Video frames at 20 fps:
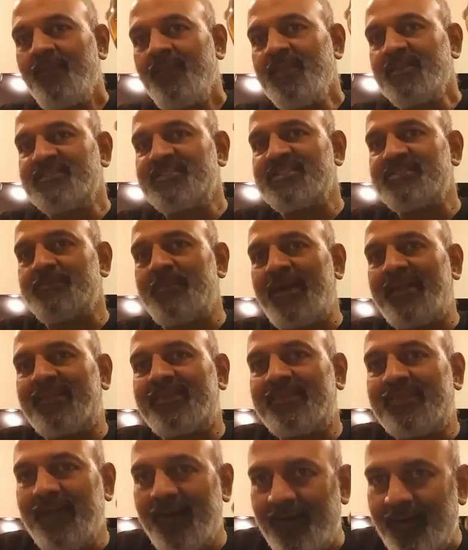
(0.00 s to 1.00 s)
This is my
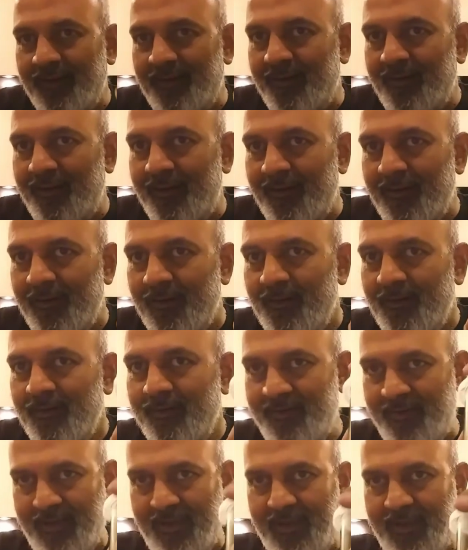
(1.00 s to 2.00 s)
third
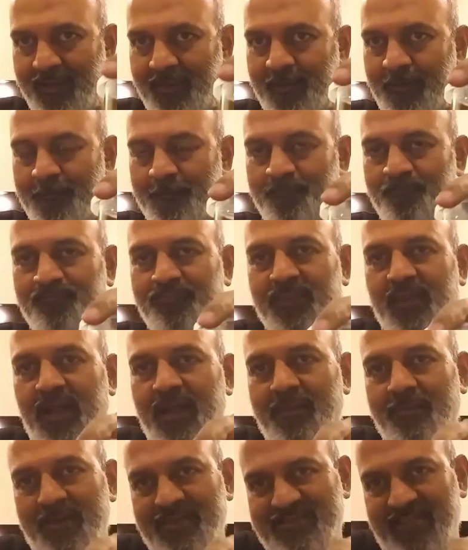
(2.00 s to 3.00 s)
drink
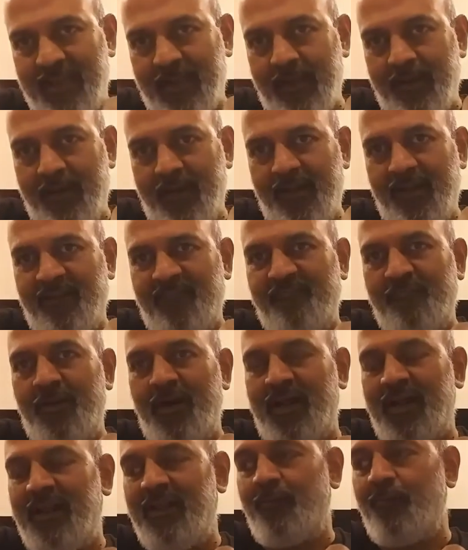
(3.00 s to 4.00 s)
and my second drink of
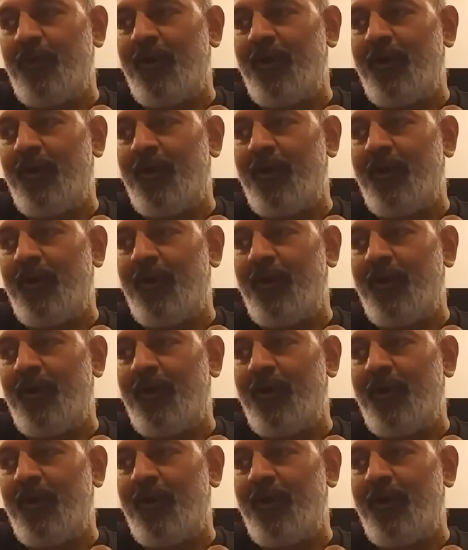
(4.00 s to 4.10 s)
barley